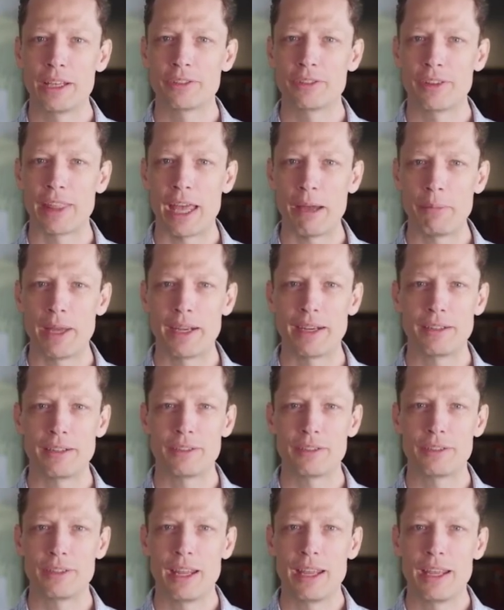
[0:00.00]
so that
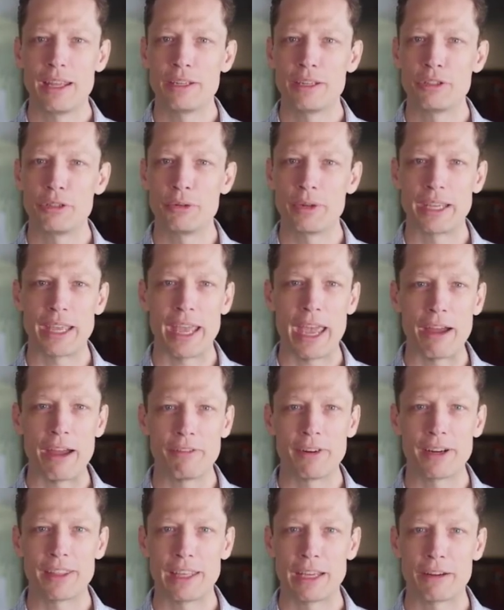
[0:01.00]
meant doing
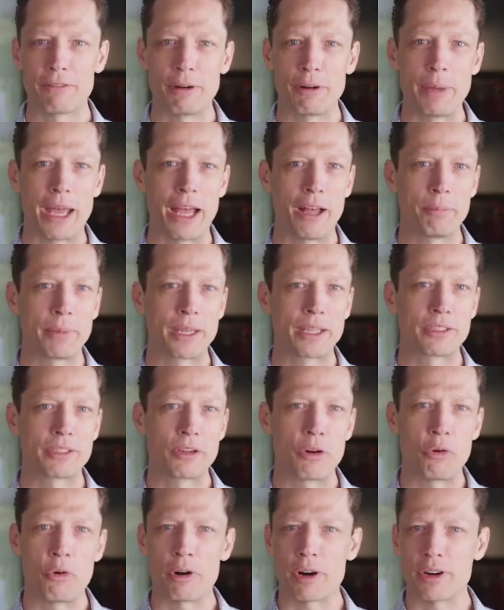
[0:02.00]
everything from
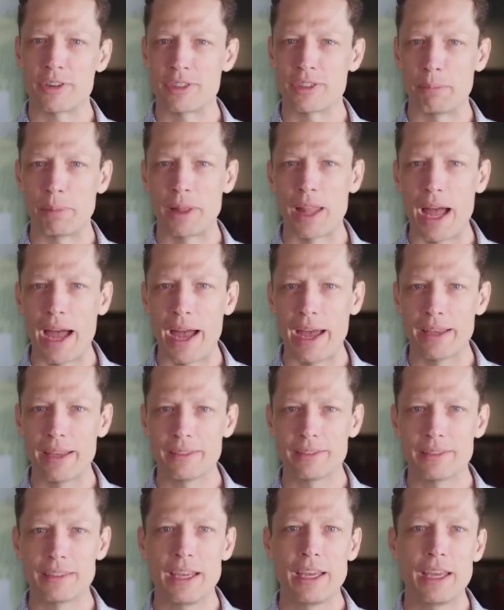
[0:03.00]
helping to order
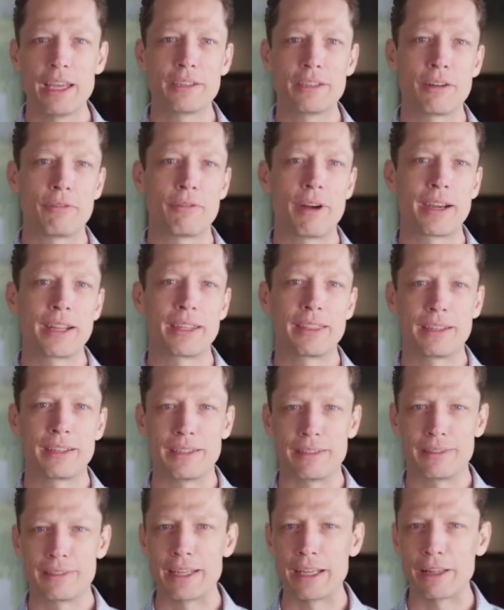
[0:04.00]
supplies, to running
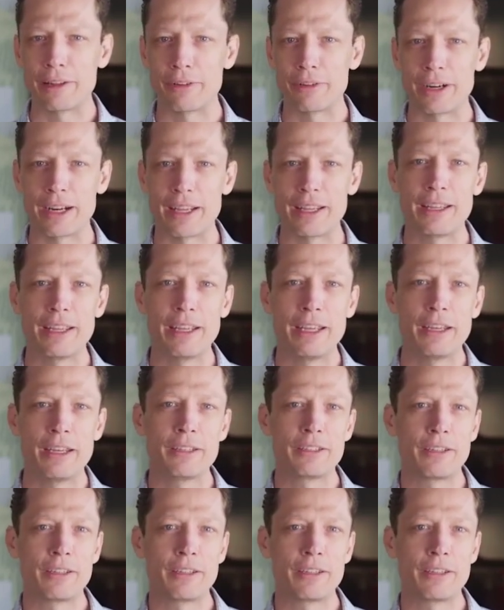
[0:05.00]
the distillery,